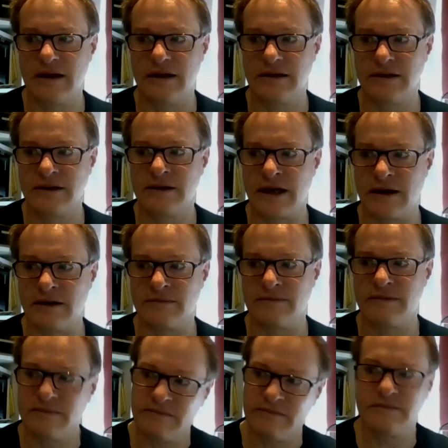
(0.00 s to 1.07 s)
You know,
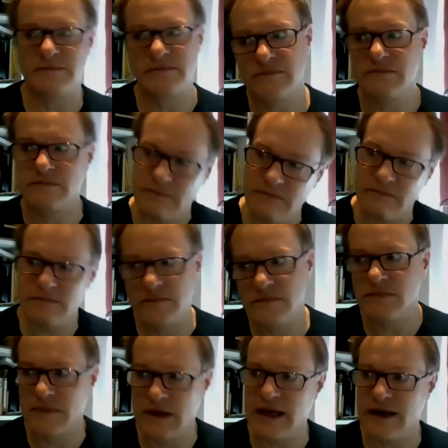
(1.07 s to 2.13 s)

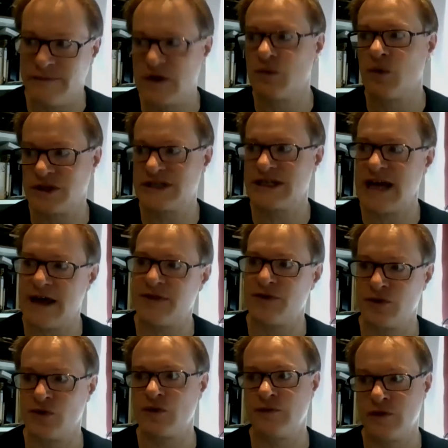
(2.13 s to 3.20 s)
if you want to get
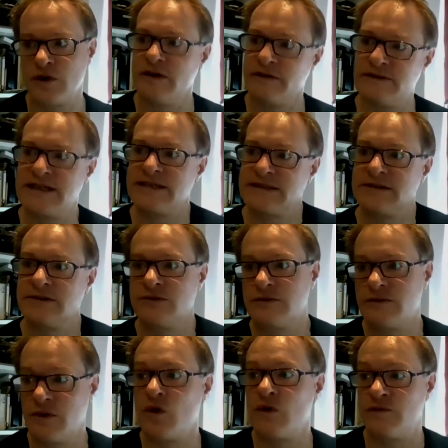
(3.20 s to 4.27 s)
through an awful lot of disks
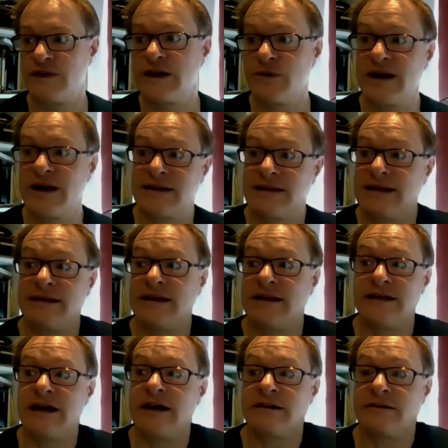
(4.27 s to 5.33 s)
awfully quickly, then
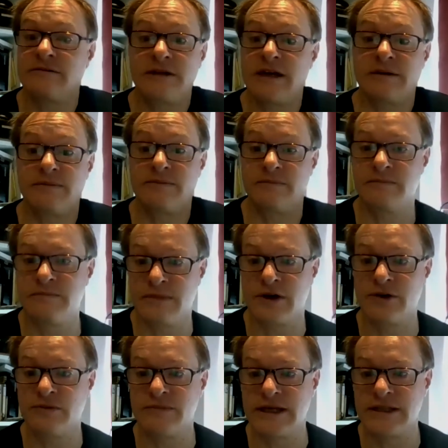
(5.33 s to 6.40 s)
yeah, by
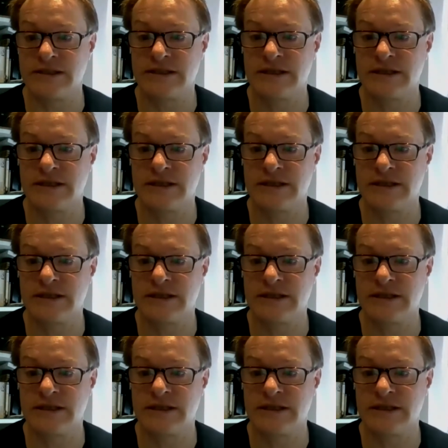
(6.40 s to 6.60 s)
all means.